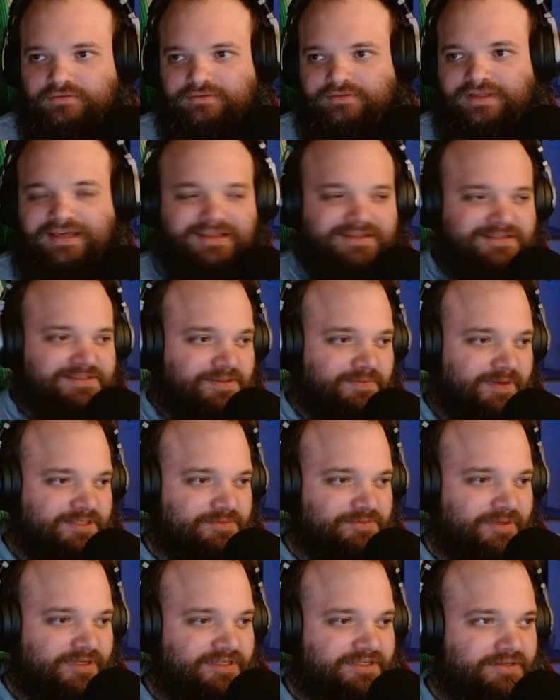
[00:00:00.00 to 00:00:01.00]
That's the
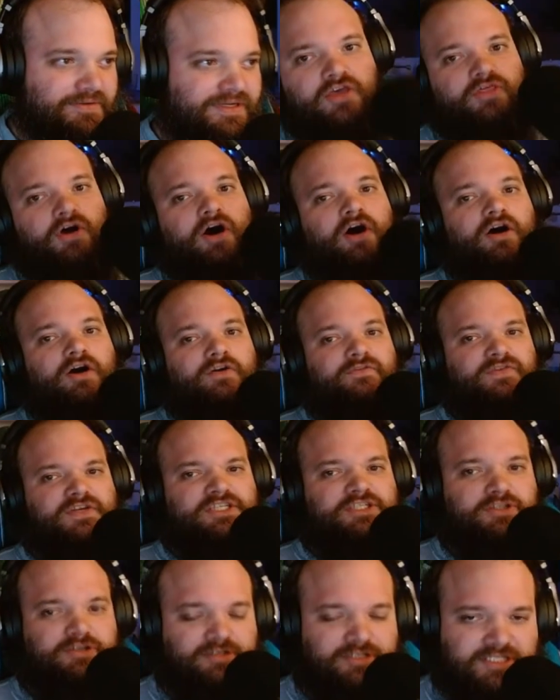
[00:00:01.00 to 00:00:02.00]
best way to do it. The
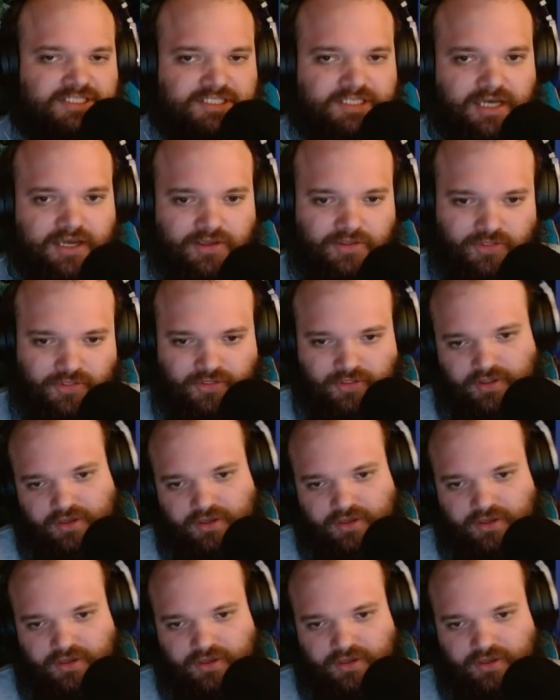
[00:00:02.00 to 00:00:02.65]
Harvester's Scythe.